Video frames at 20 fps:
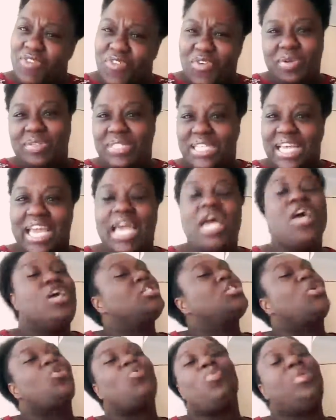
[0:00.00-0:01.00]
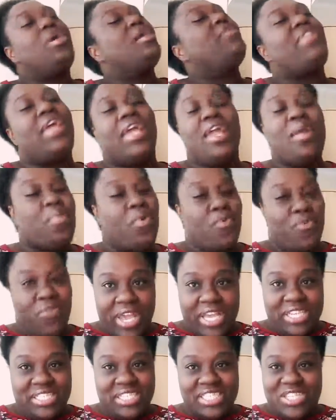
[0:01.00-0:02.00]
You know what I'm saying? So you love their
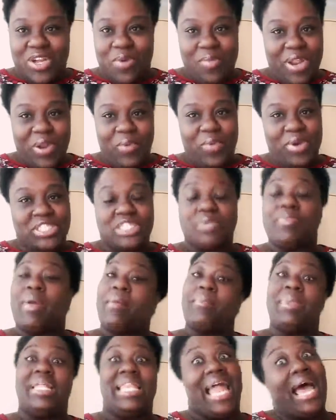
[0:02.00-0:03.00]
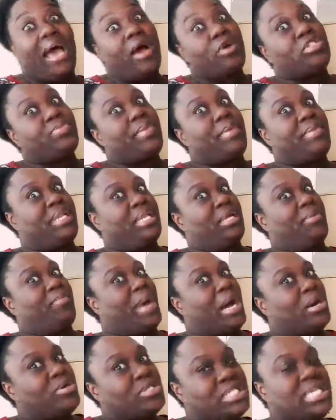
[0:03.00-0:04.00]
imperfections no matter what. She might be loud. She might be a little
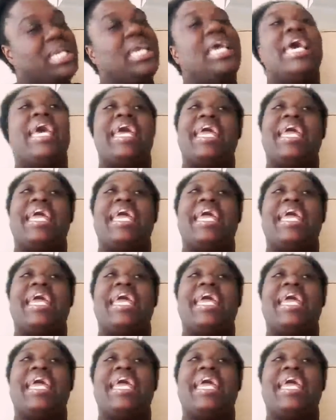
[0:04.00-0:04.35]
bossy.